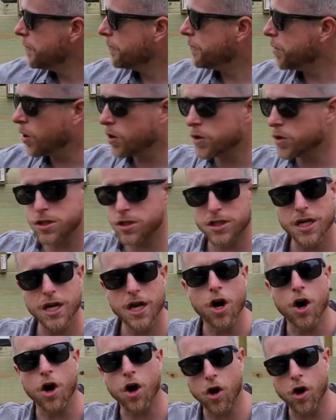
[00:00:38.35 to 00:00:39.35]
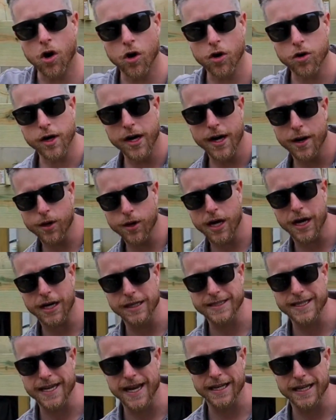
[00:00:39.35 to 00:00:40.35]
Posts, all ground
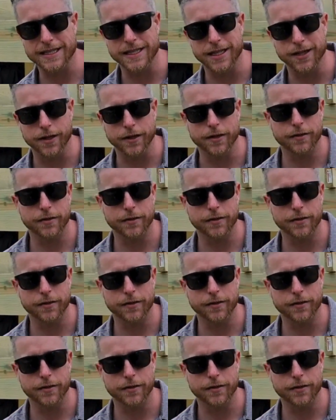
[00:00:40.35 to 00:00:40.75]
contact here.